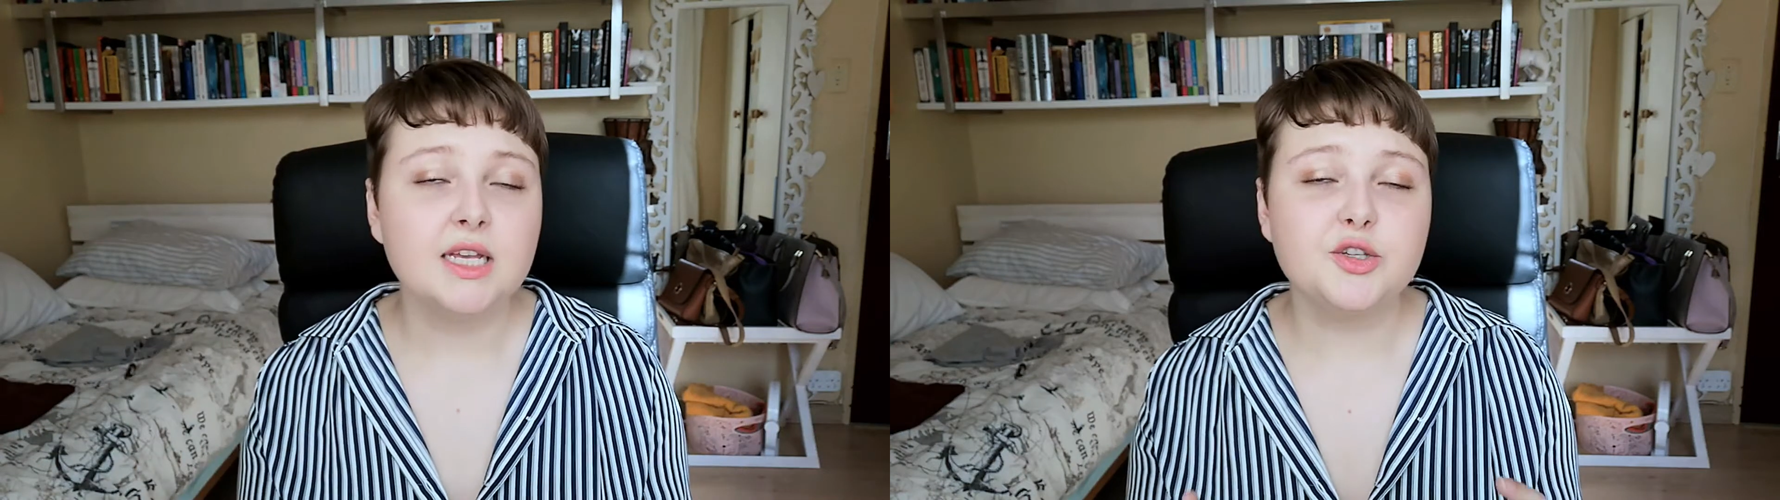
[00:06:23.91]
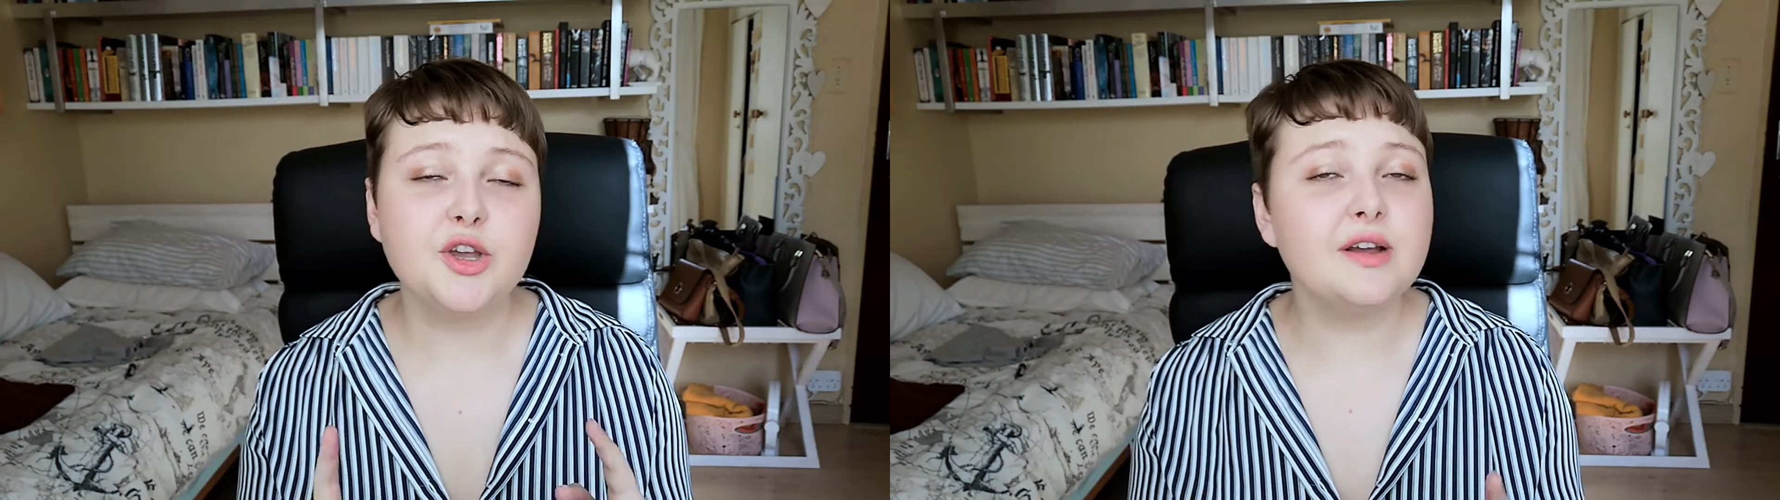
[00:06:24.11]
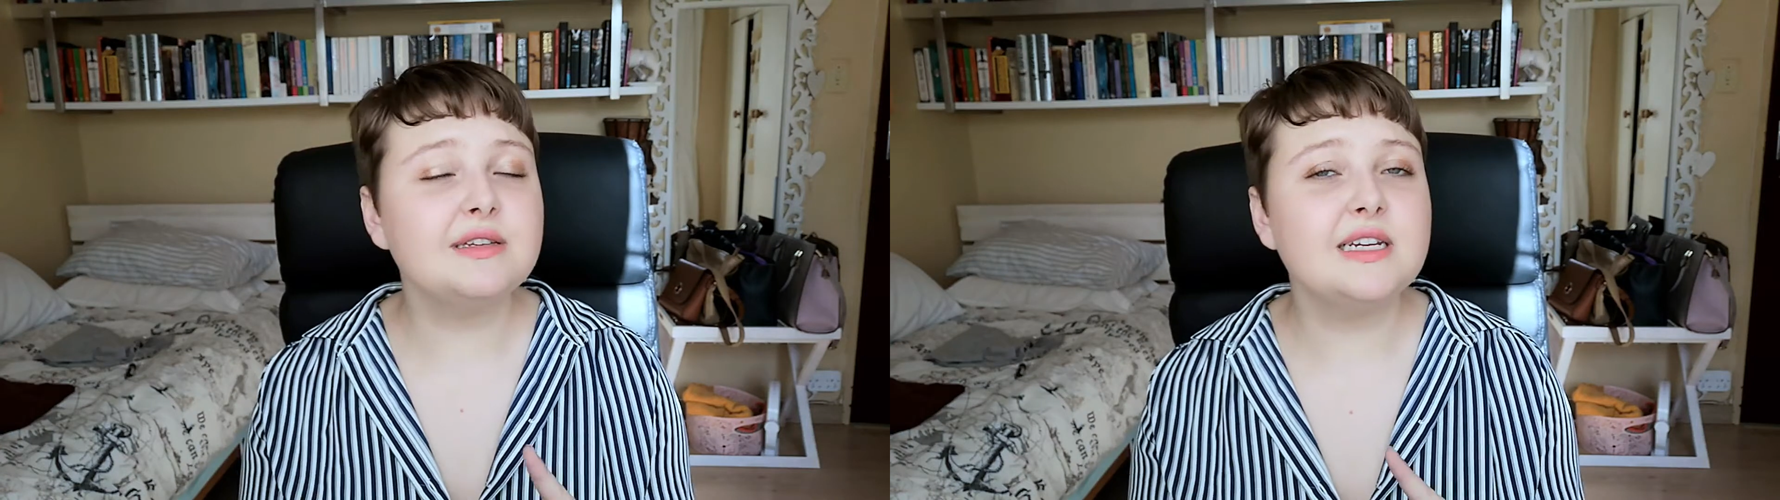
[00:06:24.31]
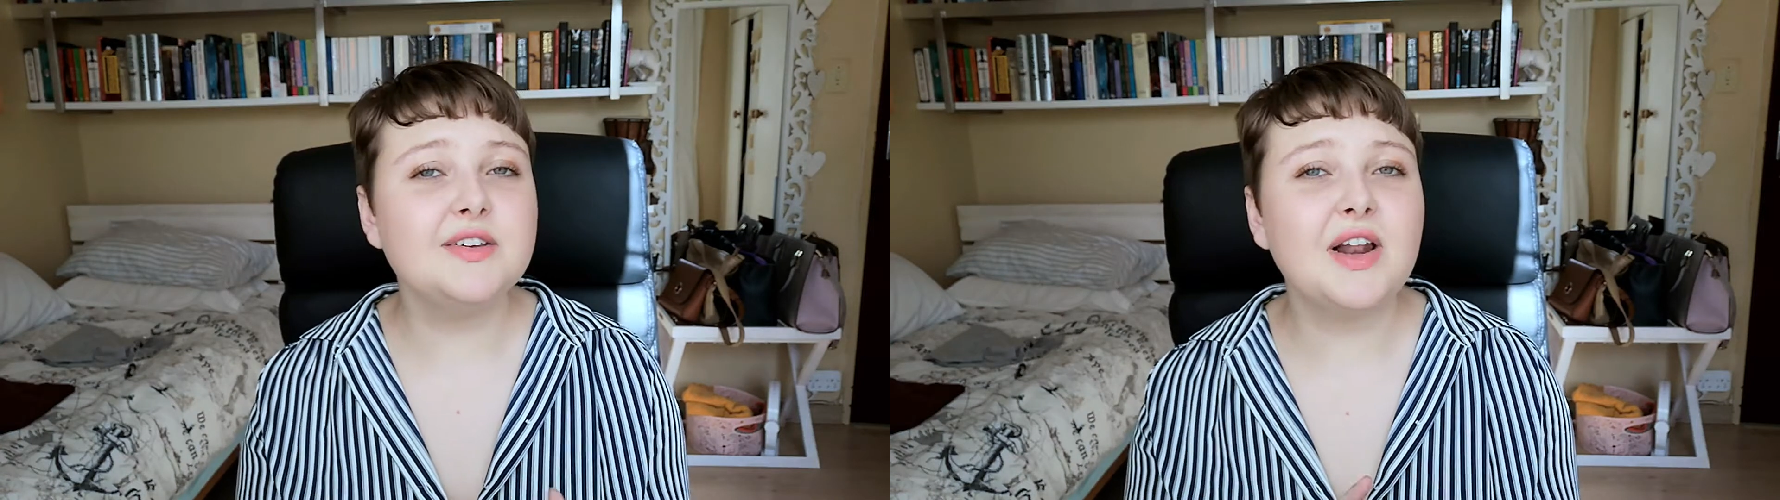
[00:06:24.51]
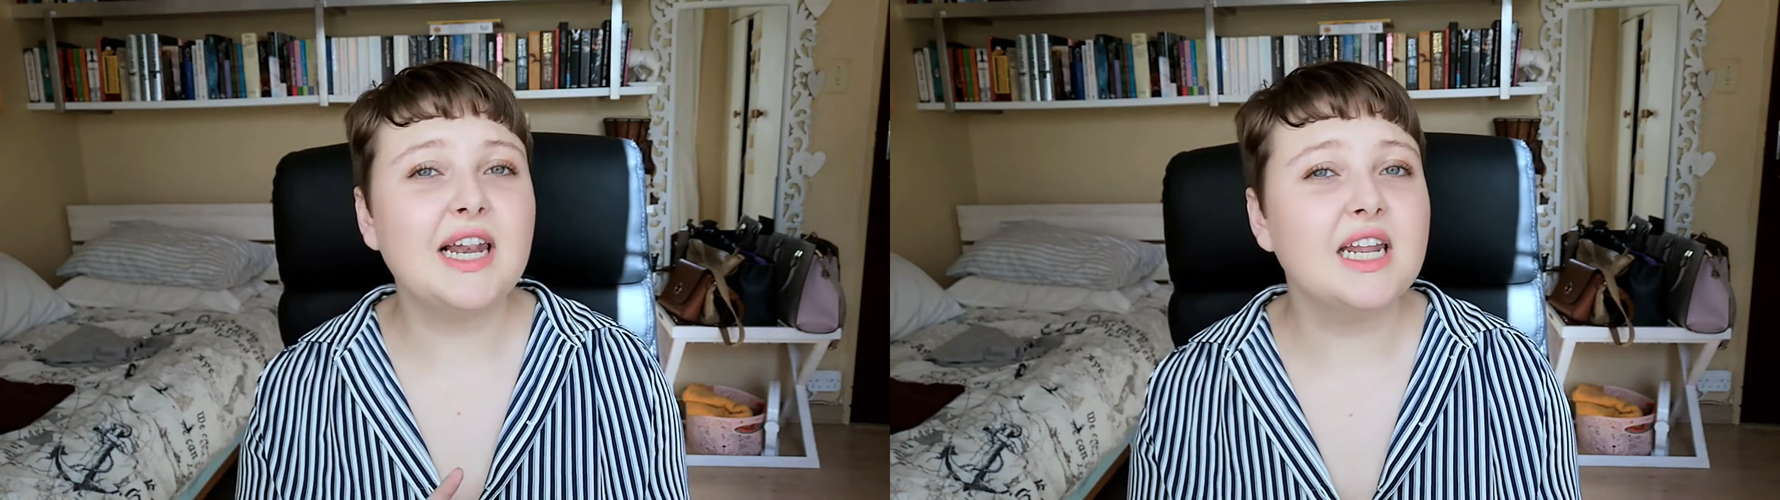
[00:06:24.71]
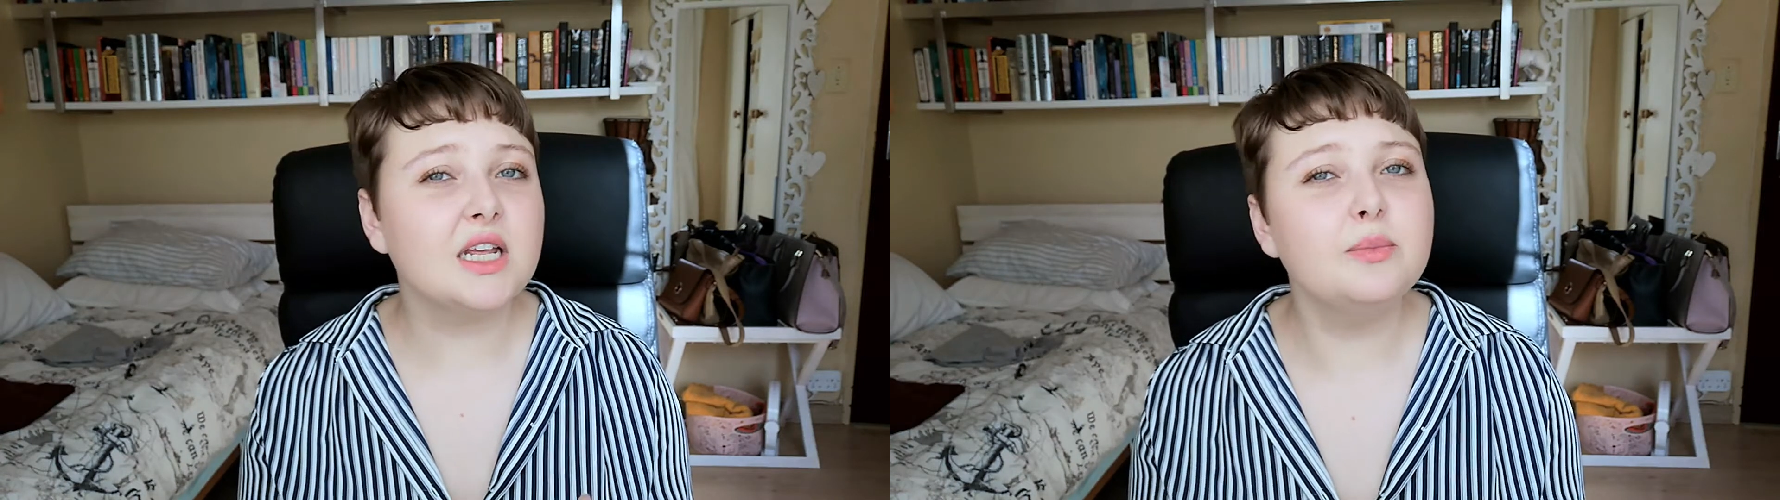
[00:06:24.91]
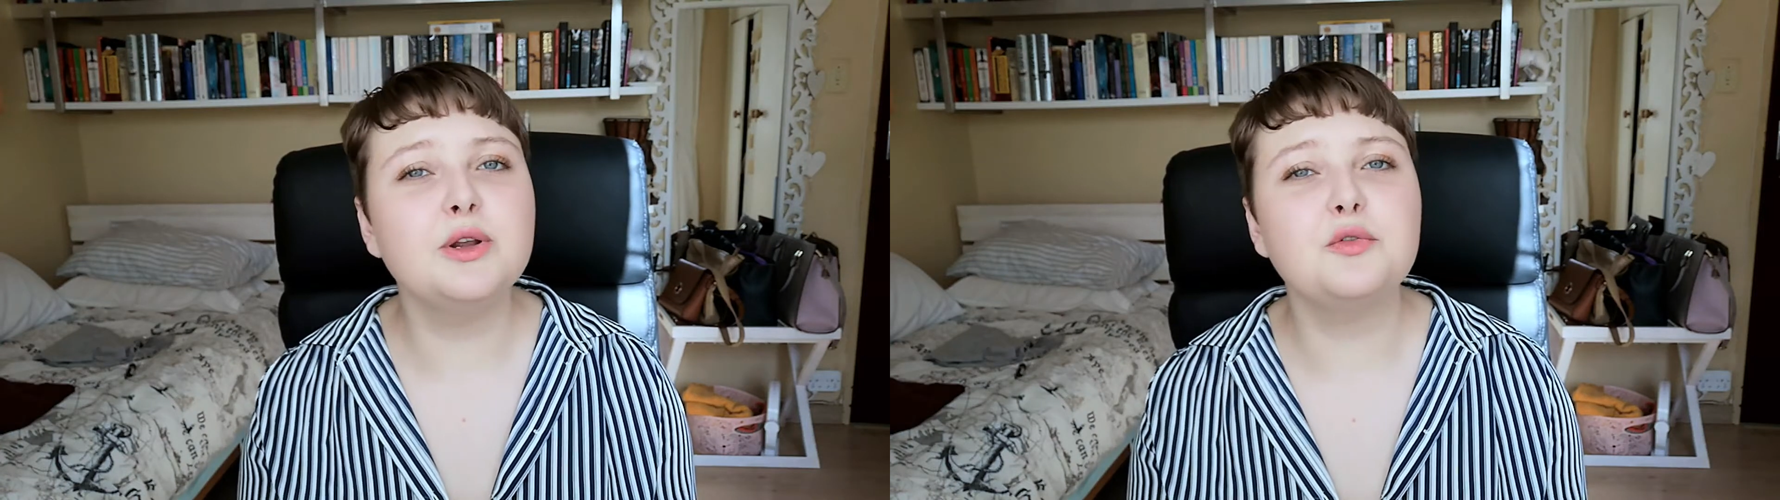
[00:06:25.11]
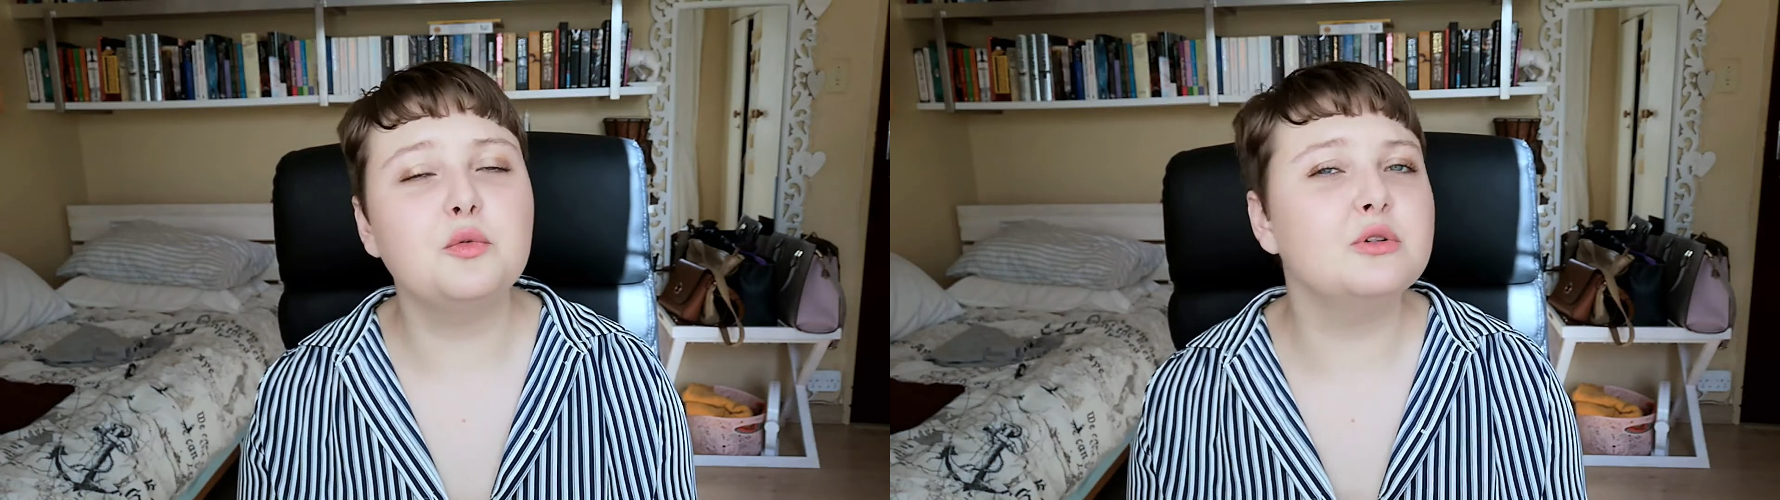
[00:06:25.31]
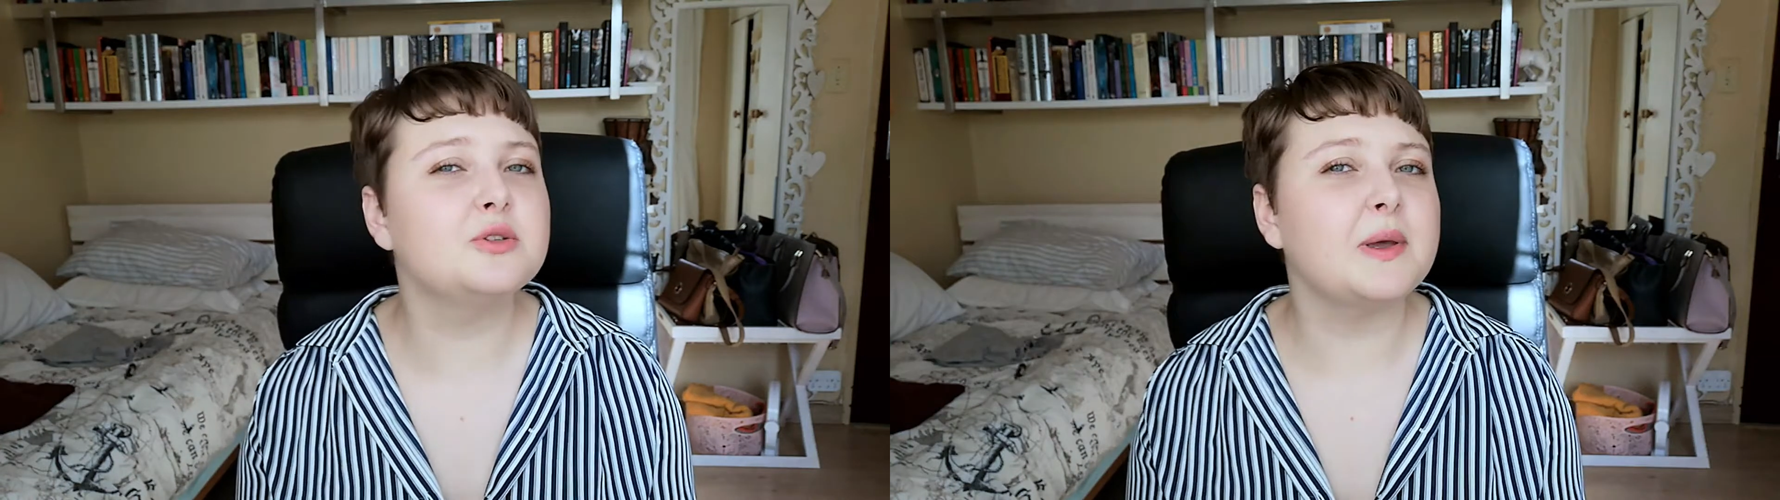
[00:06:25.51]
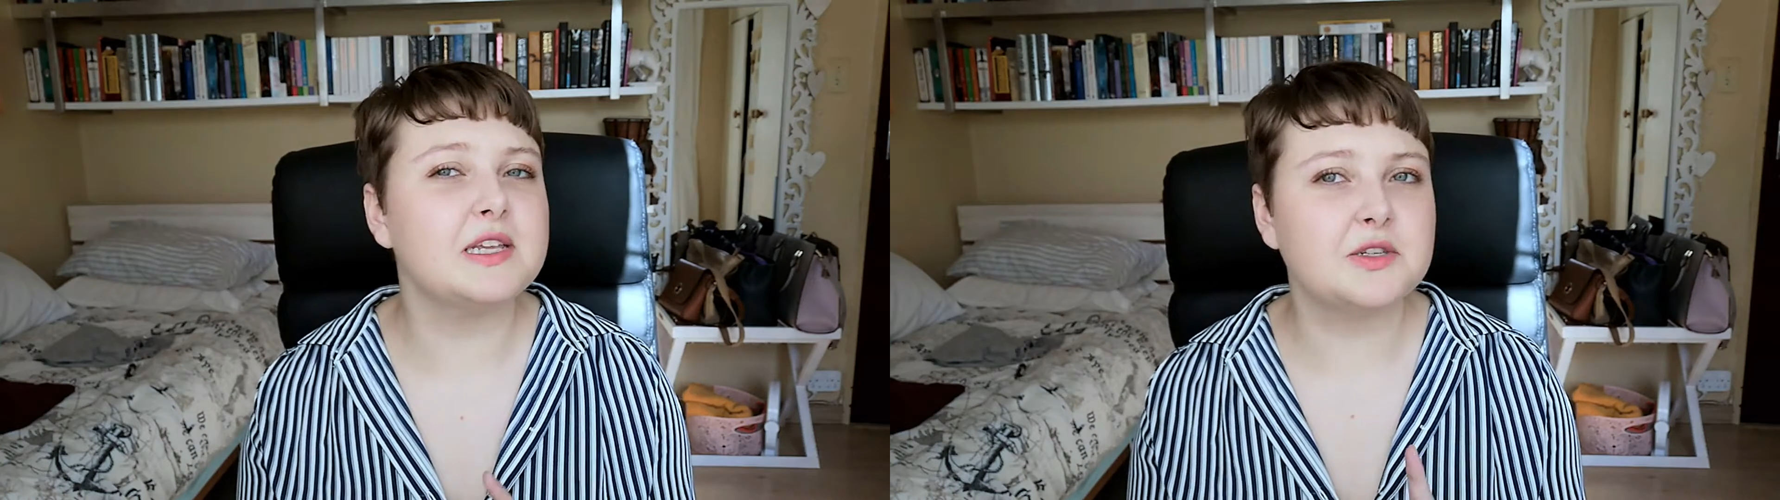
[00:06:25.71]
So you have to leave a little bit of wall
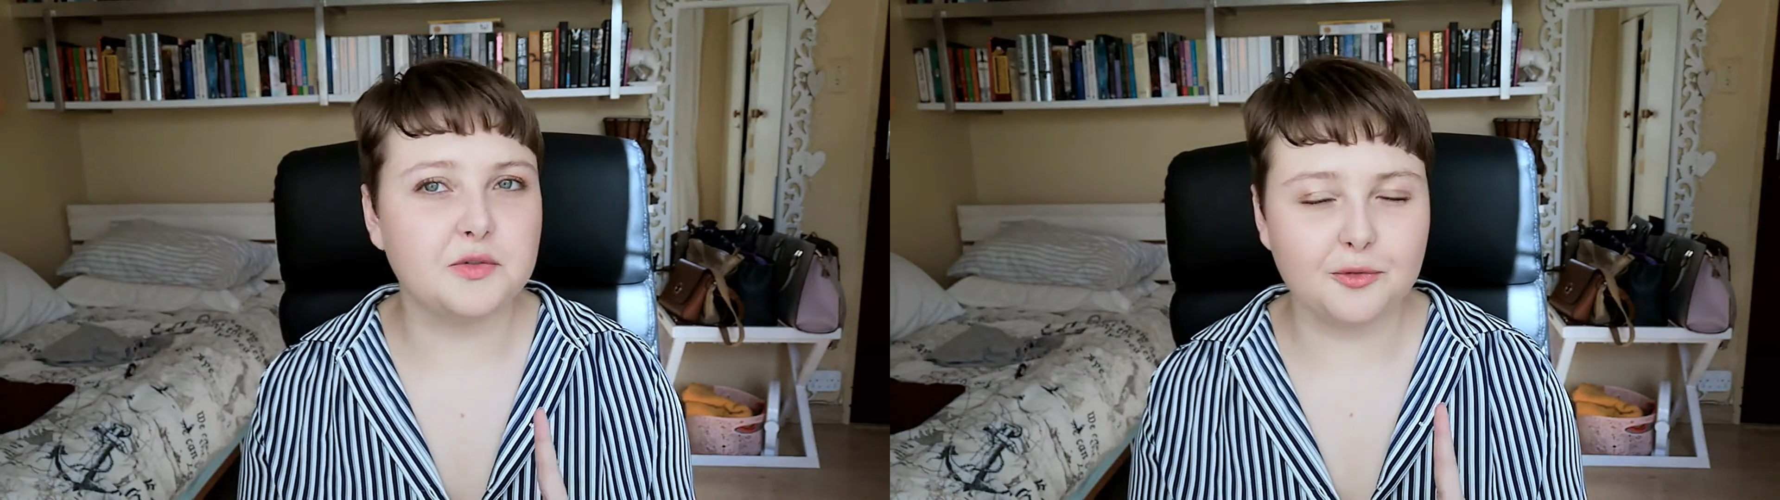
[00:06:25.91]
space